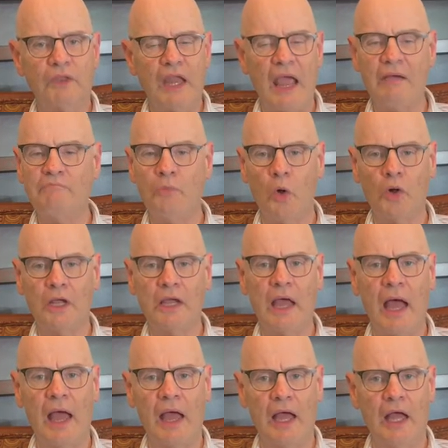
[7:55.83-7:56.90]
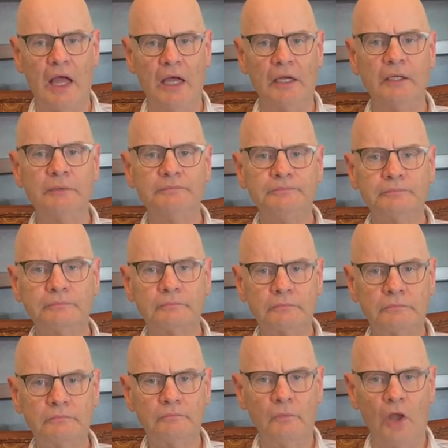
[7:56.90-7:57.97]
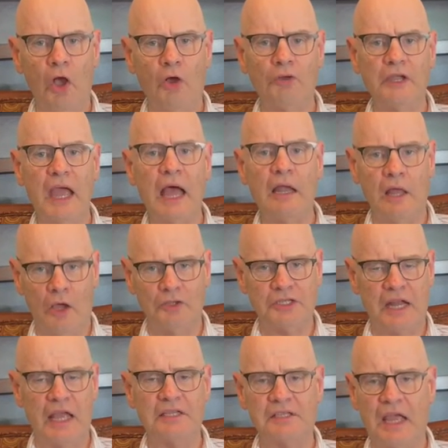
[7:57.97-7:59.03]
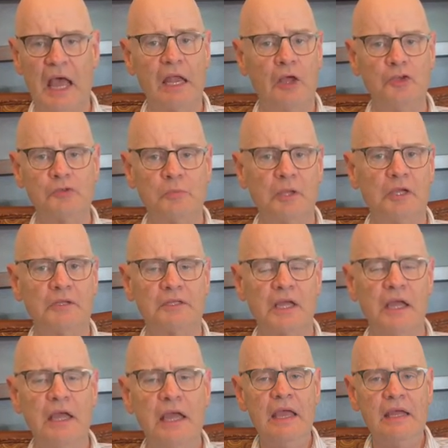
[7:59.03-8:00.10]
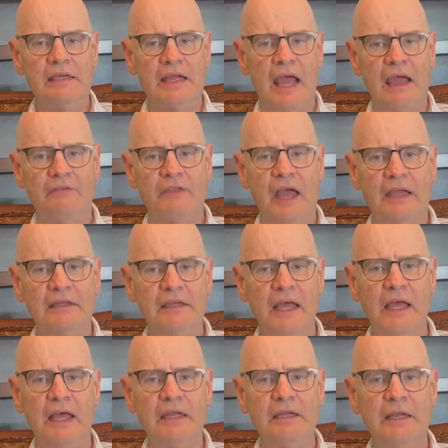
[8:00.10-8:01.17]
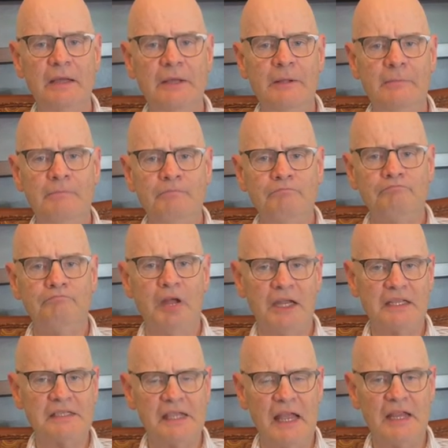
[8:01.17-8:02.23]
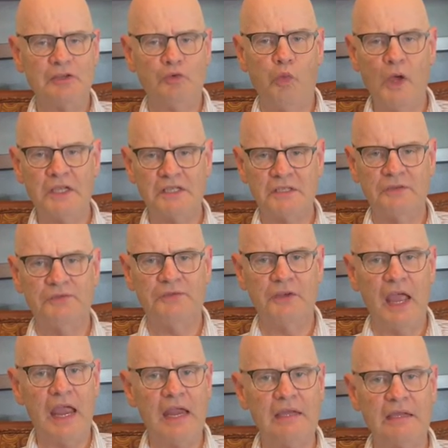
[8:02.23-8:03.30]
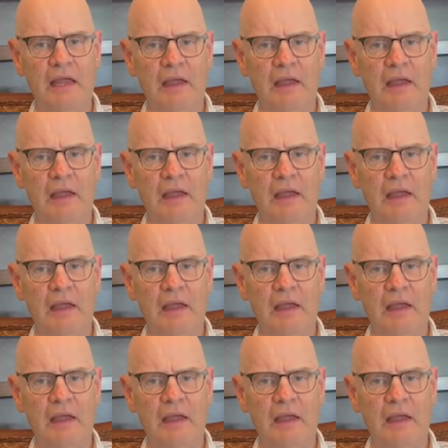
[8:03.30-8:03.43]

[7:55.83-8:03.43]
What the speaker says: to have Mordecai hung on gallows and has gallows built to have that done. But it's a twist of fate,